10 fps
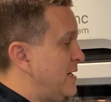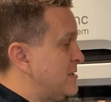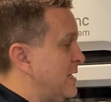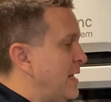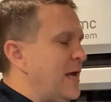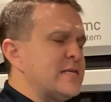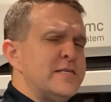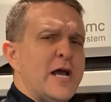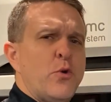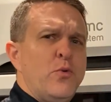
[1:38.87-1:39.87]
Because
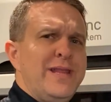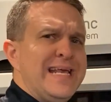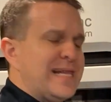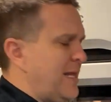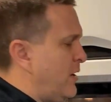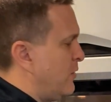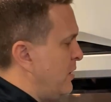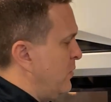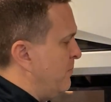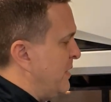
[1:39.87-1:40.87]
it's not really clear to
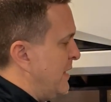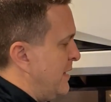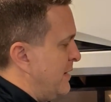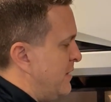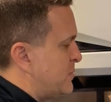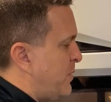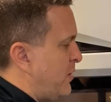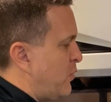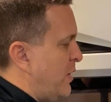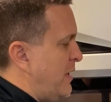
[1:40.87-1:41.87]
you. This
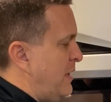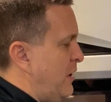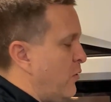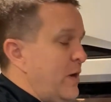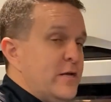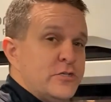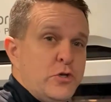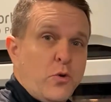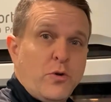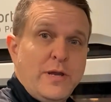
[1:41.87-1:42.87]
button right here is
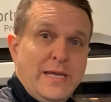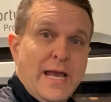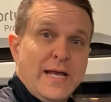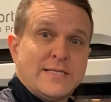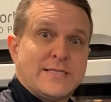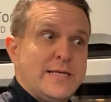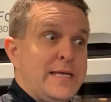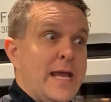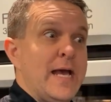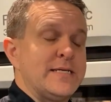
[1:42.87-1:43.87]
your yes.
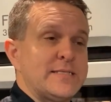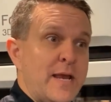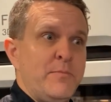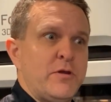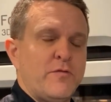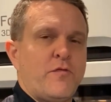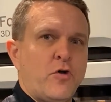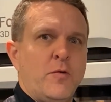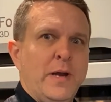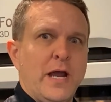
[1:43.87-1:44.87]
Yes, I'm
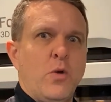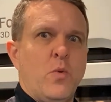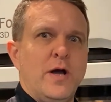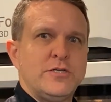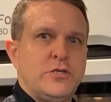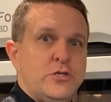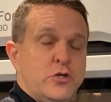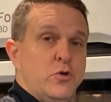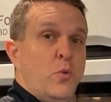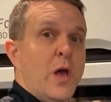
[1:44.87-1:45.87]
confirming. I want to
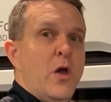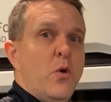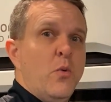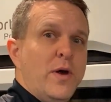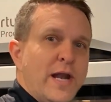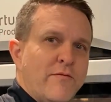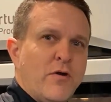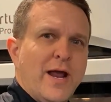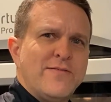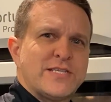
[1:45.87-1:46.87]
do
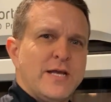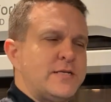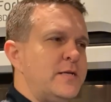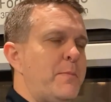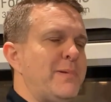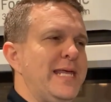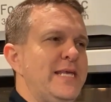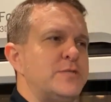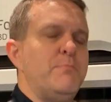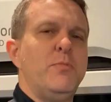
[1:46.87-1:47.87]
whatever I've selected.
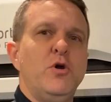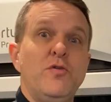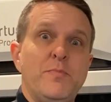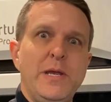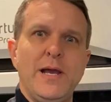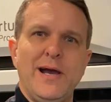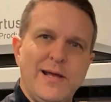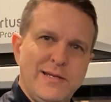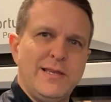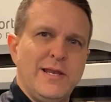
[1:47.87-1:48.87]
Please move me
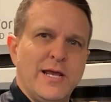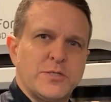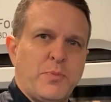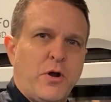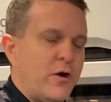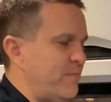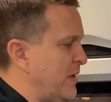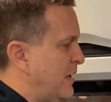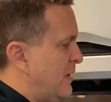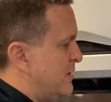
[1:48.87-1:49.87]
on to the next part.
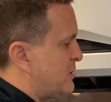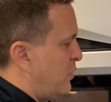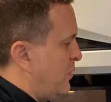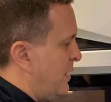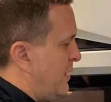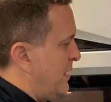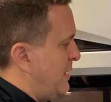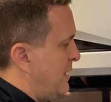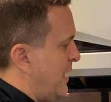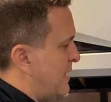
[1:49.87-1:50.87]
So
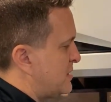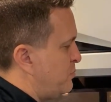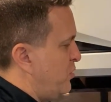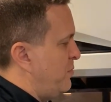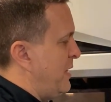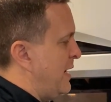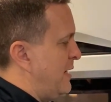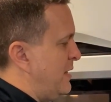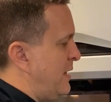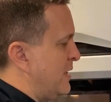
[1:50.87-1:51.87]
yes, move me
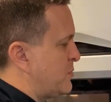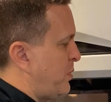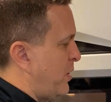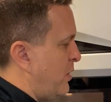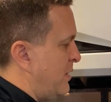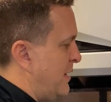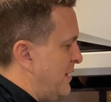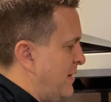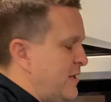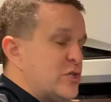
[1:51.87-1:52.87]
on to the next part.
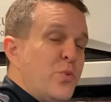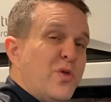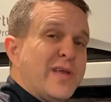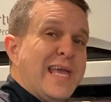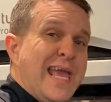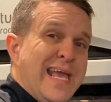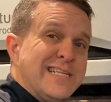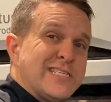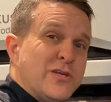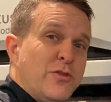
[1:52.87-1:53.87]
This will
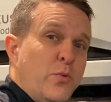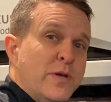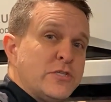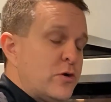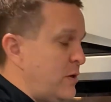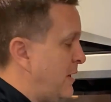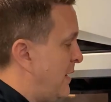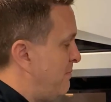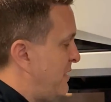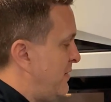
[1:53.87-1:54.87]
cancel the wizard,
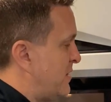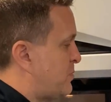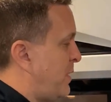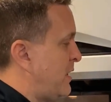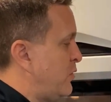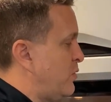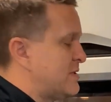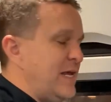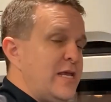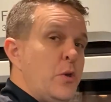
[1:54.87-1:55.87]
and this button will
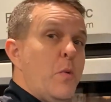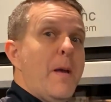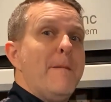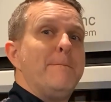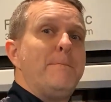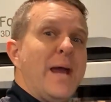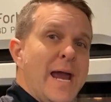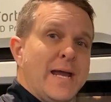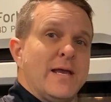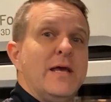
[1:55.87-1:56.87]
take you
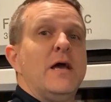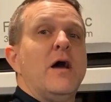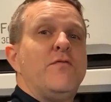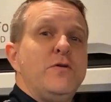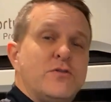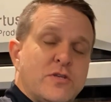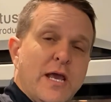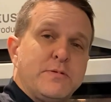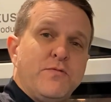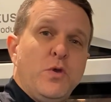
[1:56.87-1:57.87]
back a few
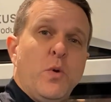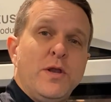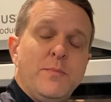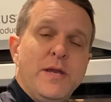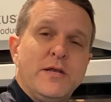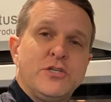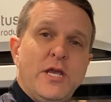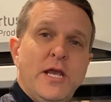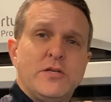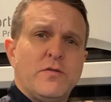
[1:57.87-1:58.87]
steps if you want to make a
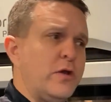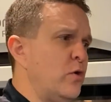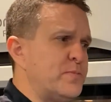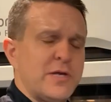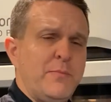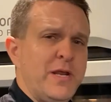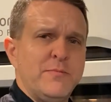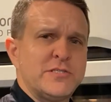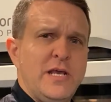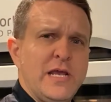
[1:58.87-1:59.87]
change. You're like, oops, I made a
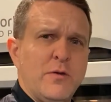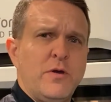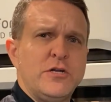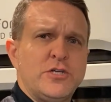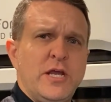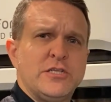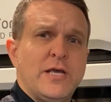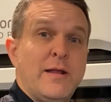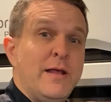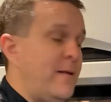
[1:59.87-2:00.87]
mistake. I want to change
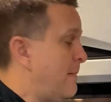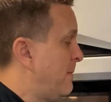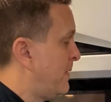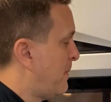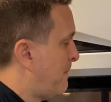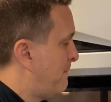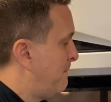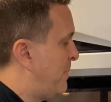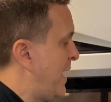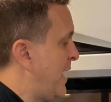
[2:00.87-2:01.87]
that
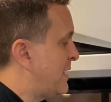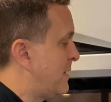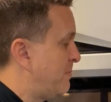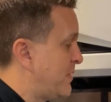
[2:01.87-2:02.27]
back.